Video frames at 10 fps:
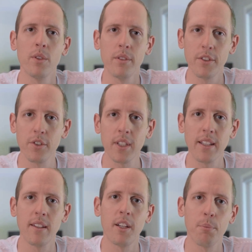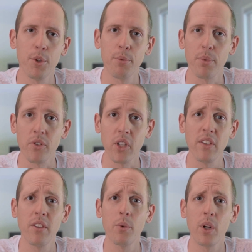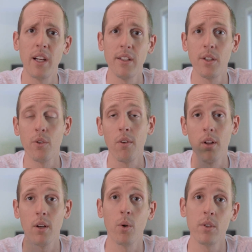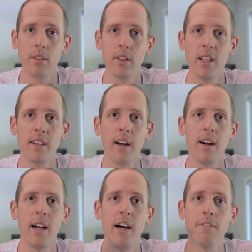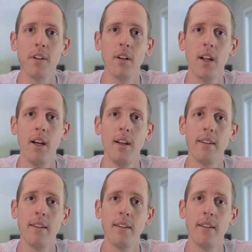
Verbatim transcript: let's look at the numbers precisely what I did over the course of the entire effort.